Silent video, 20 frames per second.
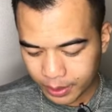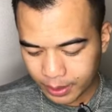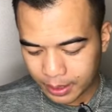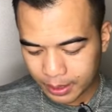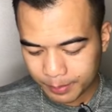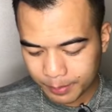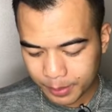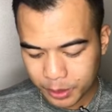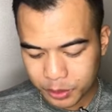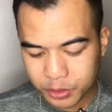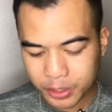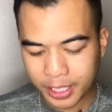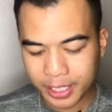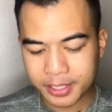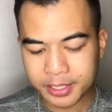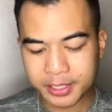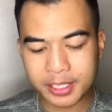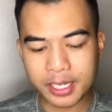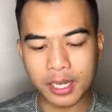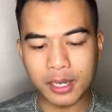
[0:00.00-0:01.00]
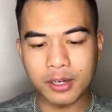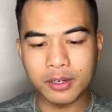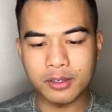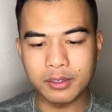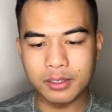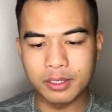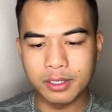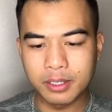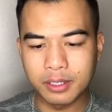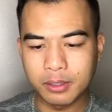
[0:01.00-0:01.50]
I'm going to try this
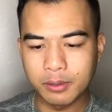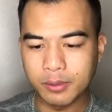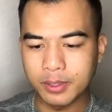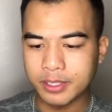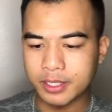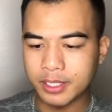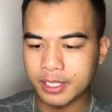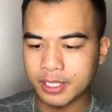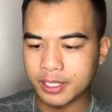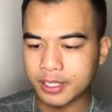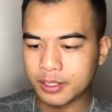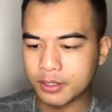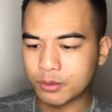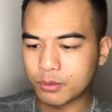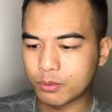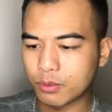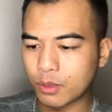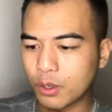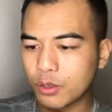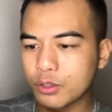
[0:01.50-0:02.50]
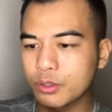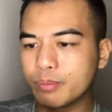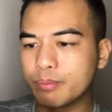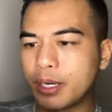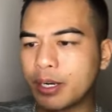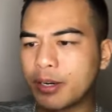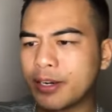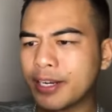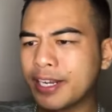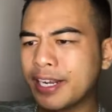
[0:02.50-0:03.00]
out. Once again, is
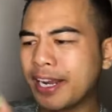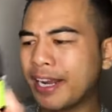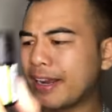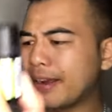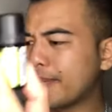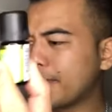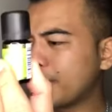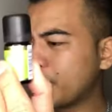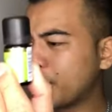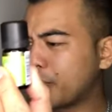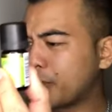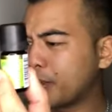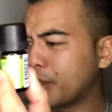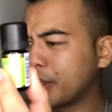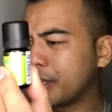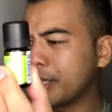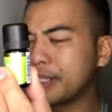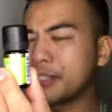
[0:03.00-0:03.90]
rosemary camphor